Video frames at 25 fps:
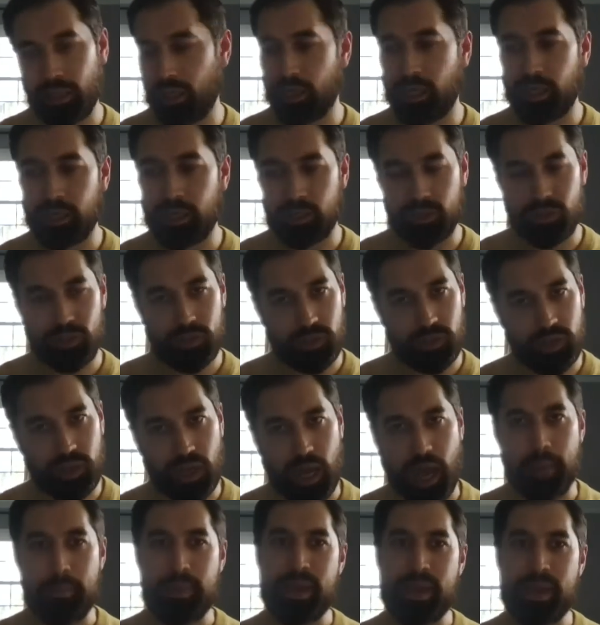and
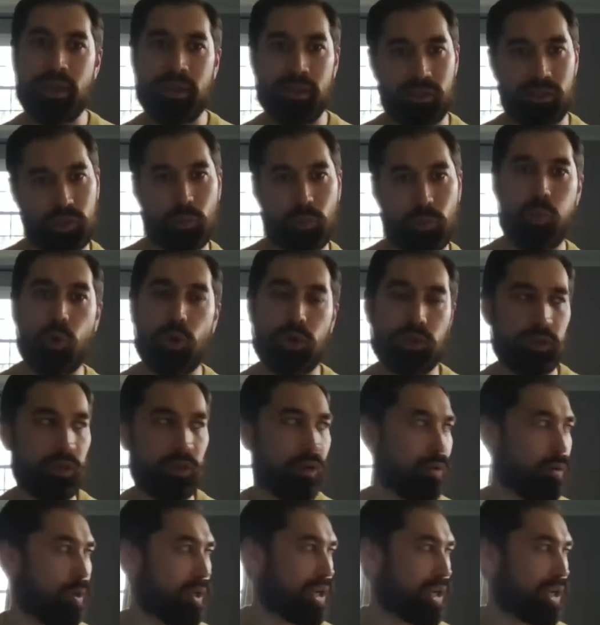come in and support
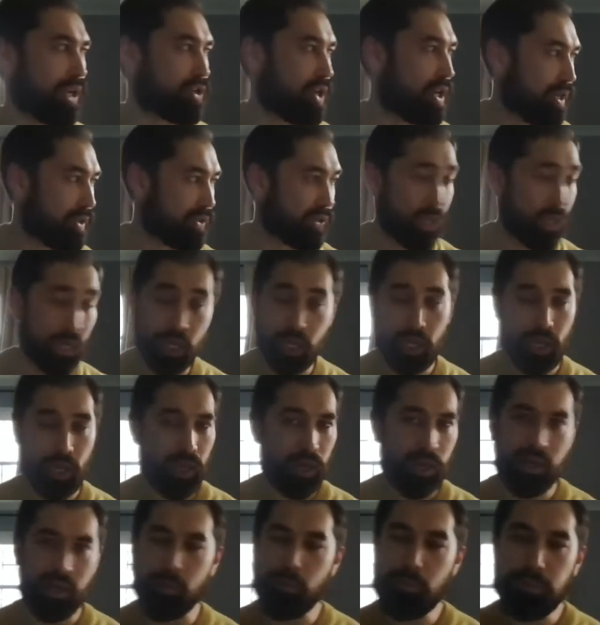Lukashenko's
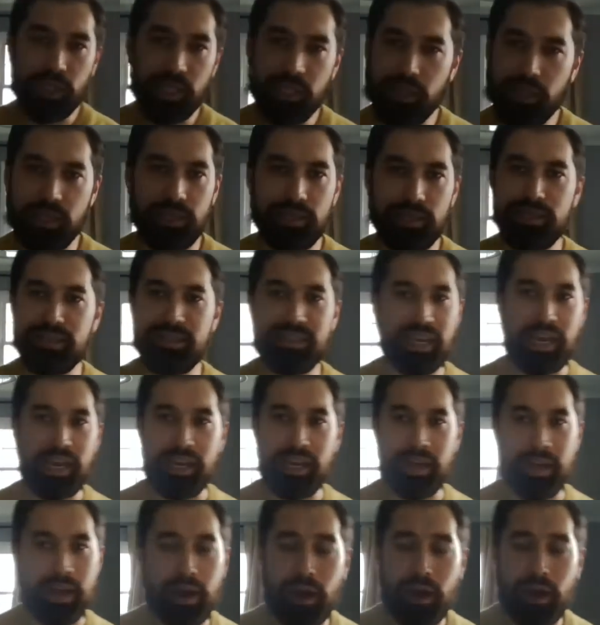completely
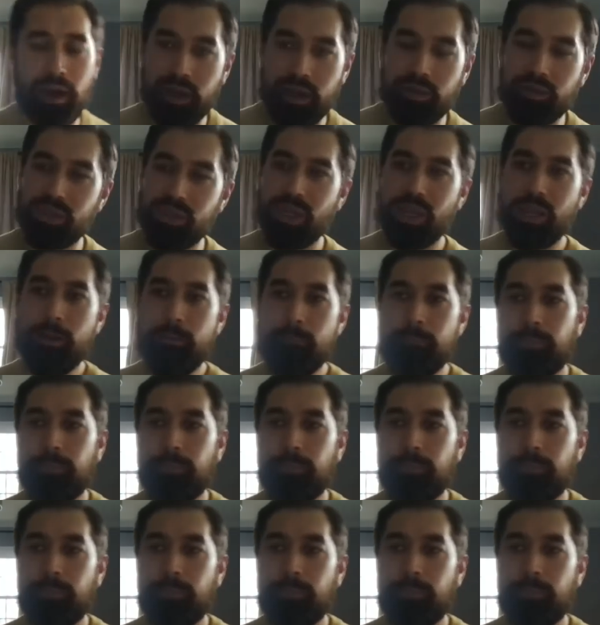insane narratives.